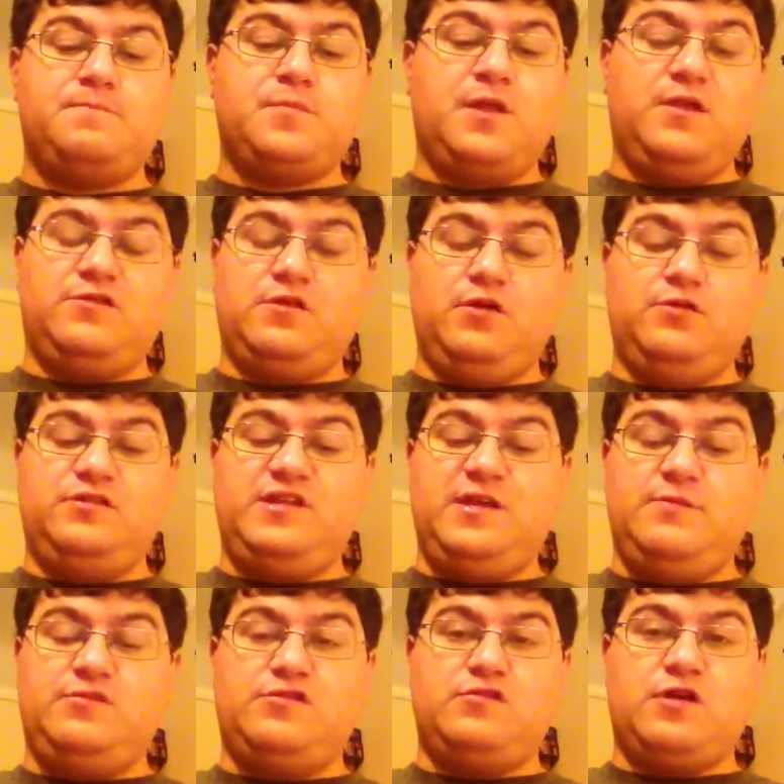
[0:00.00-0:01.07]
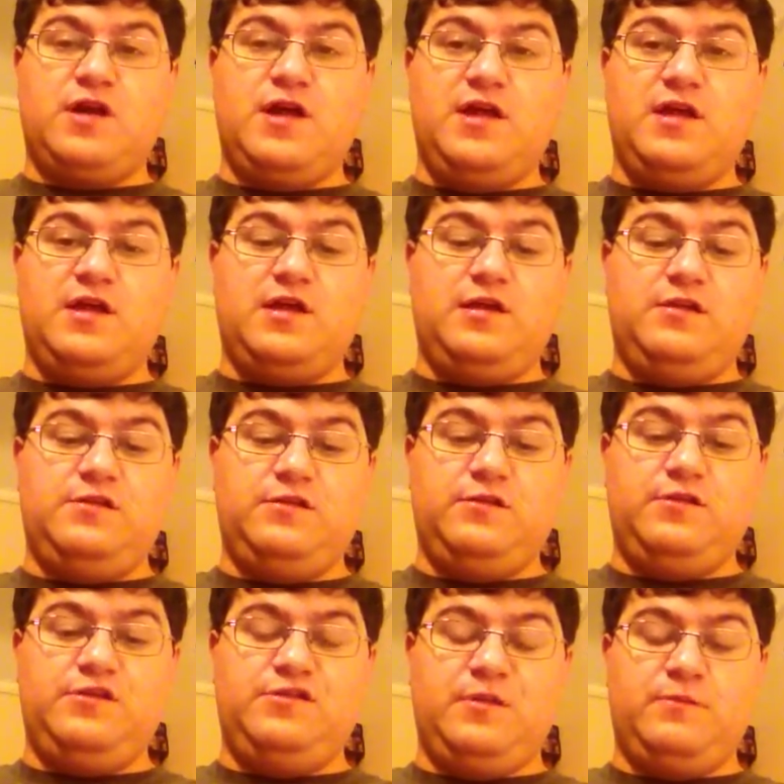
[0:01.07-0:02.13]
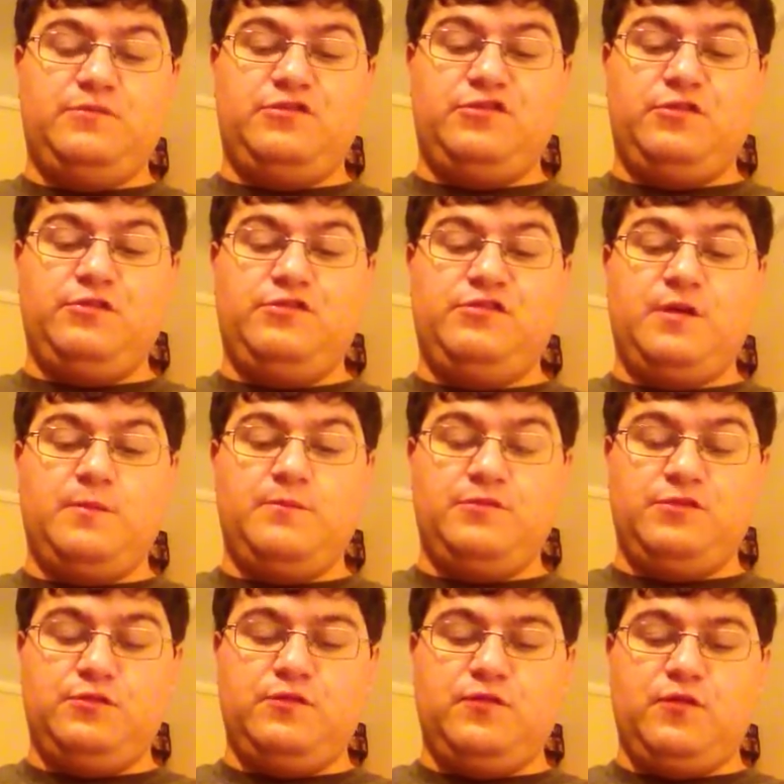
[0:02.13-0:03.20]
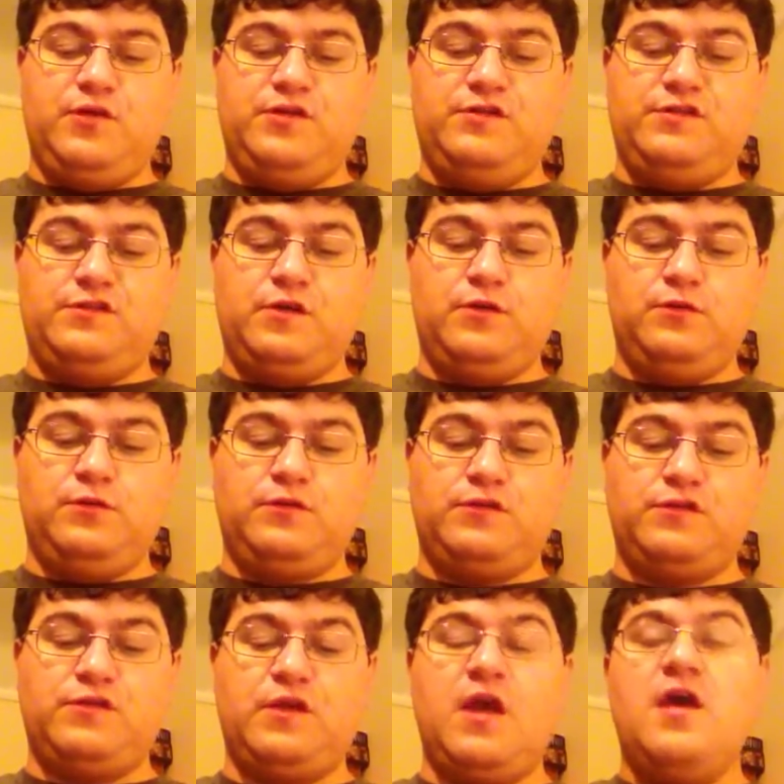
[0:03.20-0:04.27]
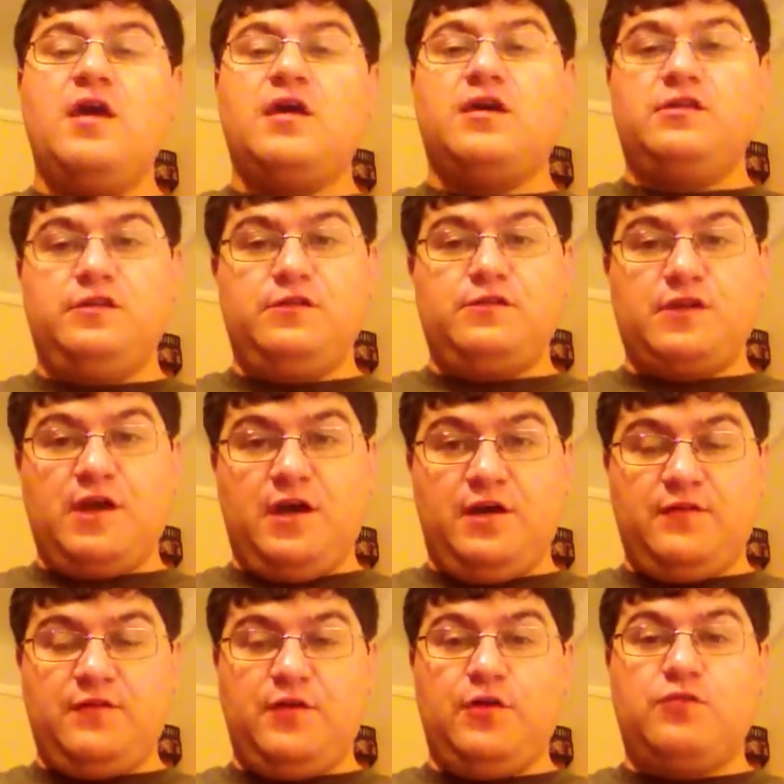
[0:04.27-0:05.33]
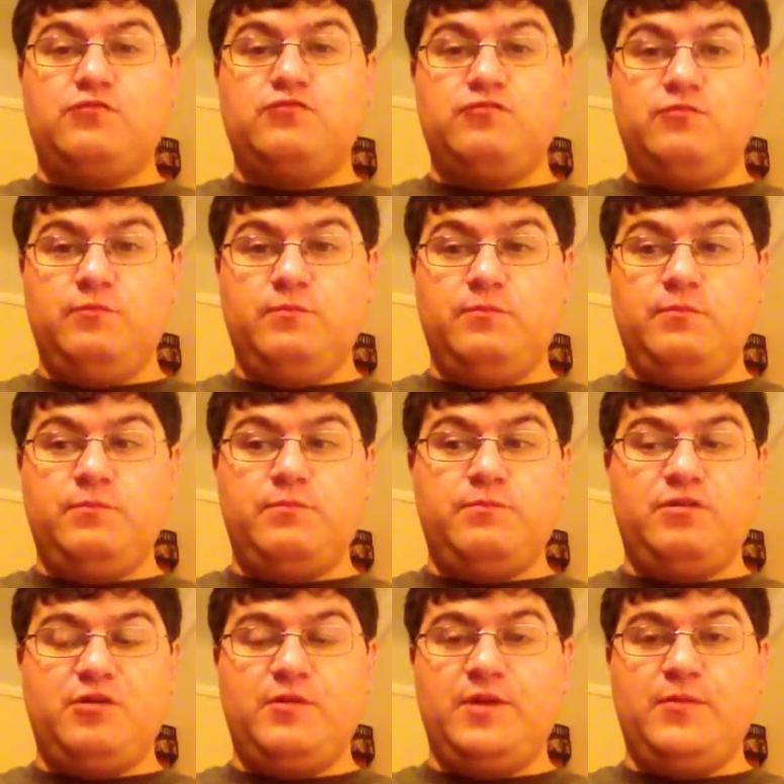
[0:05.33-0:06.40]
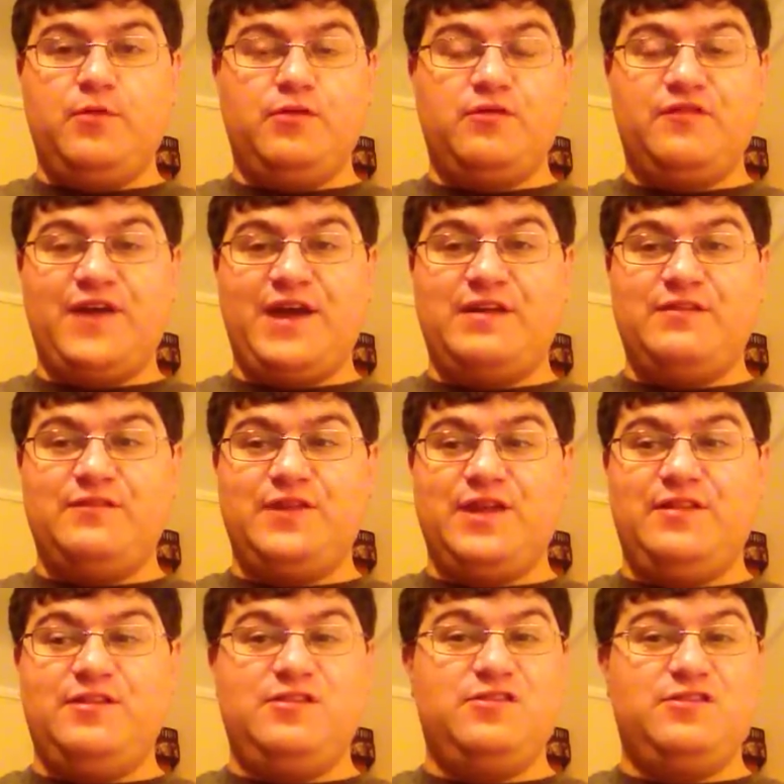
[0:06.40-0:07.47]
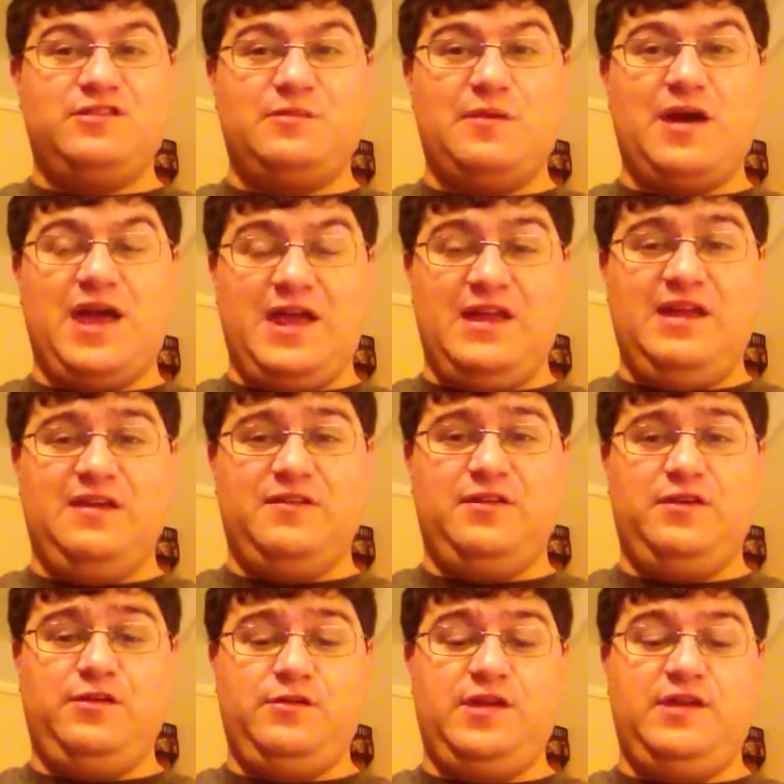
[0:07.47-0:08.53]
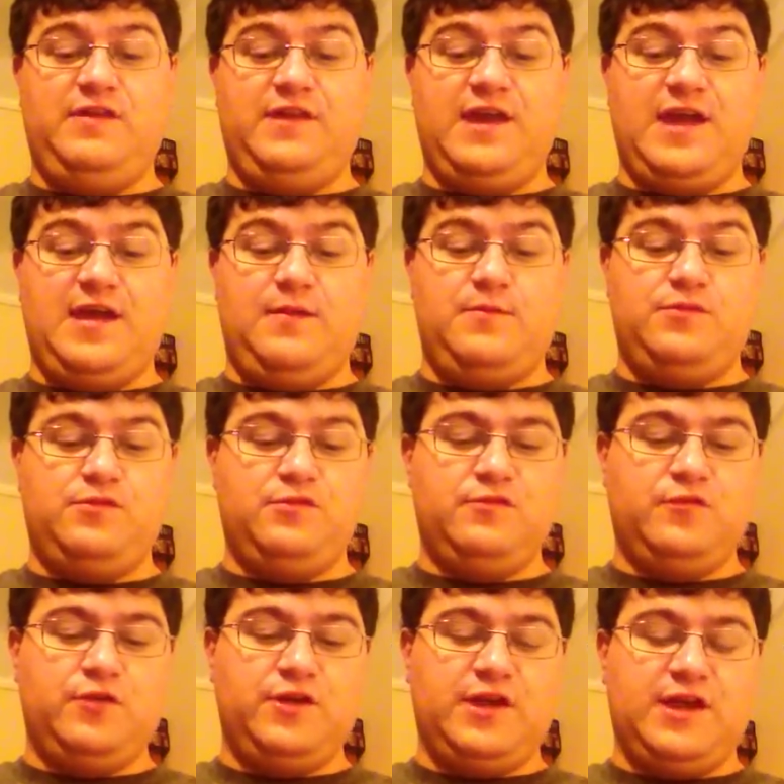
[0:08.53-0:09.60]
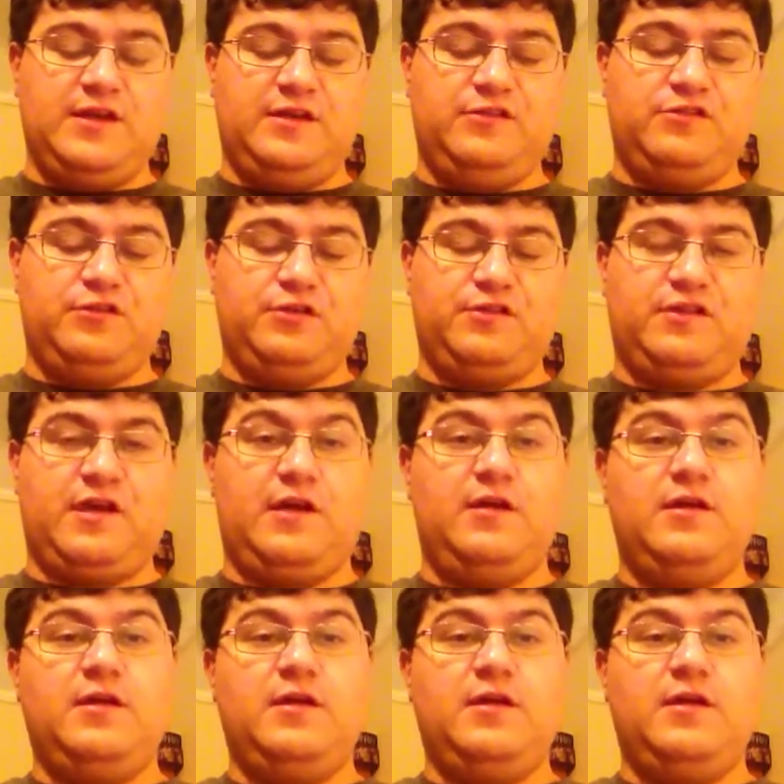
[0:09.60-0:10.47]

It's got deep strike, it can do the jump shoot jump to avoid assaults, can use cover probably more effectively than just about any other unit in the game to avoid getting shot at.